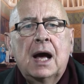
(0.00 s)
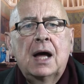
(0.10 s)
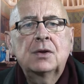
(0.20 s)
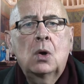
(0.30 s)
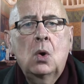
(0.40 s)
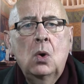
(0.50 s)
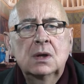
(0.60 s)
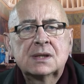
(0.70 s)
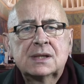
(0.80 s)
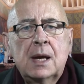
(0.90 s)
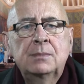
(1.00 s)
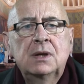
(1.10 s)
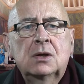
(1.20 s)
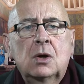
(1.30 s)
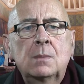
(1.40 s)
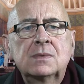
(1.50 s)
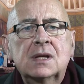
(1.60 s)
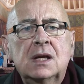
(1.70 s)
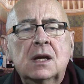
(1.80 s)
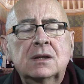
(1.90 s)
and the whole assembly comes
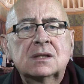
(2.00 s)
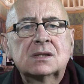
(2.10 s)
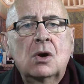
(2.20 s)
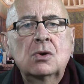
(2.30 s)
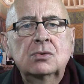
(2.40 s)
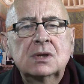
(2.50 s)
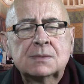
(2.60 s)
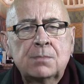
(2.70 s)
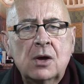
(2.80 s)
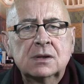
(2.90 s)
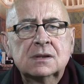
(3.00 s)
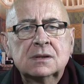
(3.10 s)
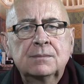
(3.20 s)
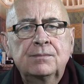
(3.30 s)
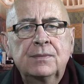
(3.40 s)
in on the sung response.